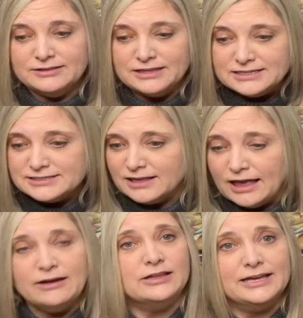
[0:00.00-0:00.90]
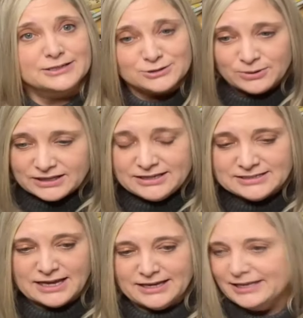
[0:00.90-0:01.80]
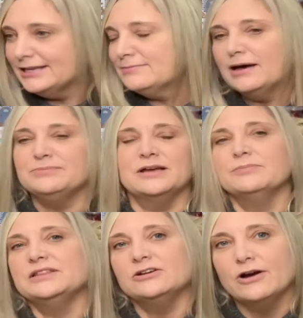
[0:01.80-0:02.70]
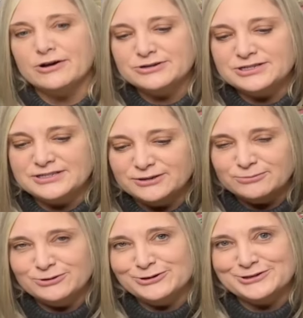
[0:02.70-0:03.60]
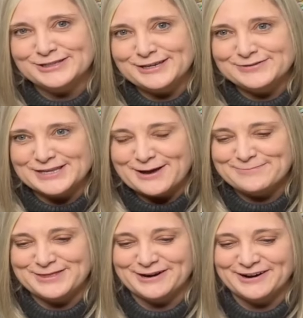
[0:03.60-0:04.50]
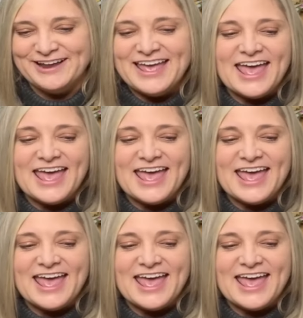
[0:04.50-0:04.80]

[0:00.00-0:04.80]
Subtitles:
Things sell out like as quickly as I can get them up there, but there are still ruler sleeves up there.